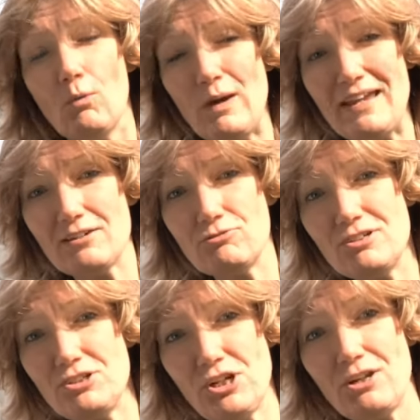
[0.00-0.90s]
We can
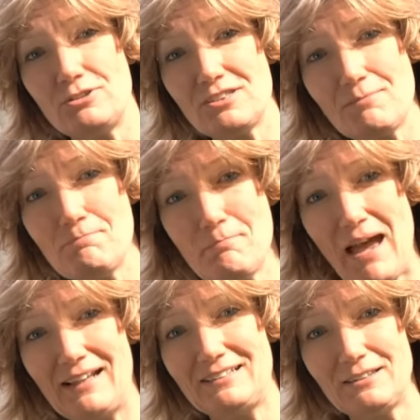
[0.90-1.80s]
reduce the
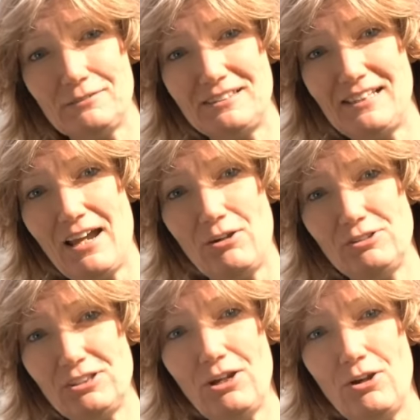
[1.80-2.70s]
mass of
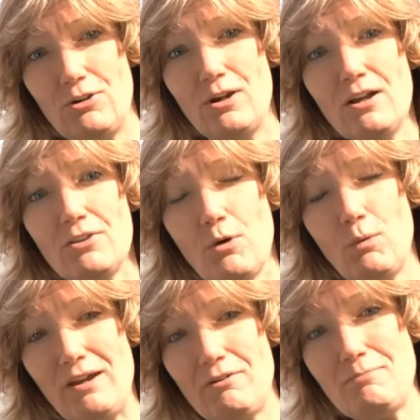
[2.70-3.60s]
CO2 that
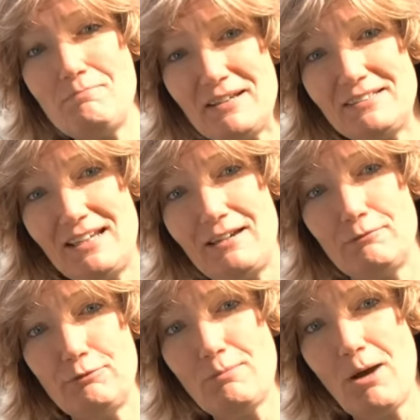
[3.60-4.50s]
we're
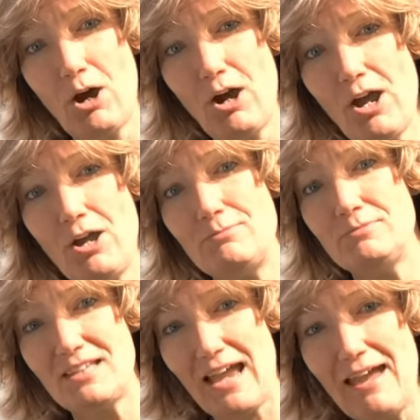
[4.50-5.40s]
emitting from our
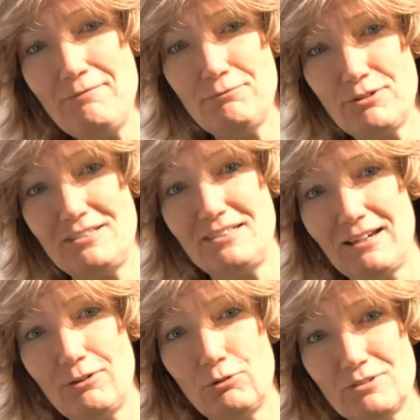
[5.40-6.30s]
homes every
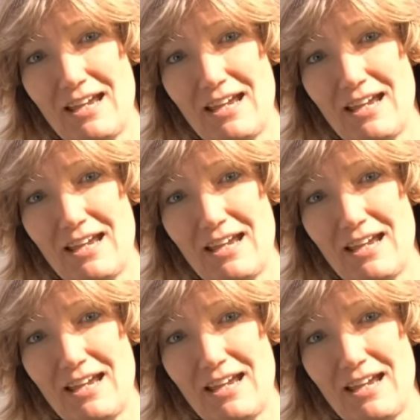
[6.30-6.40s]
single